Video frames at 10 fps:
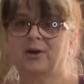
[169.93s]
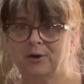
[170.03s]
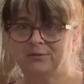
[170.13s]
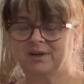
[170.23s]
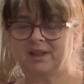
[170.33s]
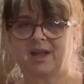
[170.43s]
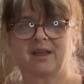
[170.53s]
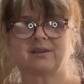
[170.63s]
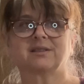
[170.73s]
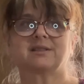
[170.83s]
over in the
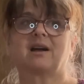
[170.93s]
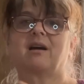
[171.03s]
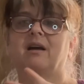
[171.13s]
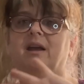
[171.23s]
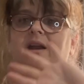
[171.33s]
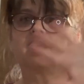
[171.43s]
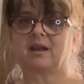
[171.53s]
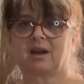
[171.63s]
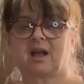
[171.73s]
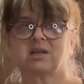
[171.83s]
other side, I
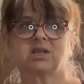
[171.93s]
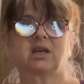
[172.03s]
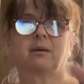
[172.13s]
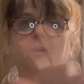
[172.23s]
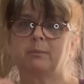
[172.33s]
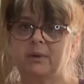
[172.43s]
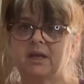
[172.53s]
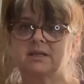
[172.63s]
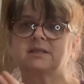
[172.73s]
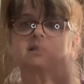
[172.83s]
can actually get my
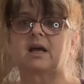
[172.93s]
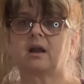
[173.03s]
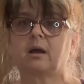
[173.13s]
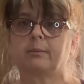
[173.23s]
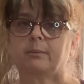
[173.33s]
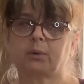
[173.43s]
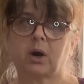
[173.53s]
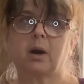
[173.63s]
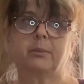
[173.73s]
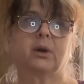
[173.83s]
bins set up
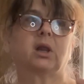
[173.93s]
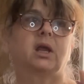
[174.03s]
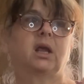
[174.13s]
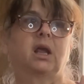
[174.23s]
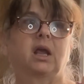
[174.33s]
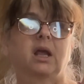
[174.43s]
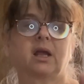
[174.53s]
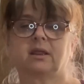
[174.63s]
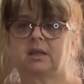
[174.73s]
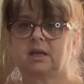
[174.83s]
properly
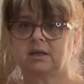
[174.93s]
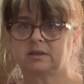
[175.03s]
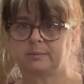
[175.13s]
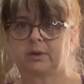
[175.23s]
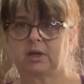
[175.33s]
and things put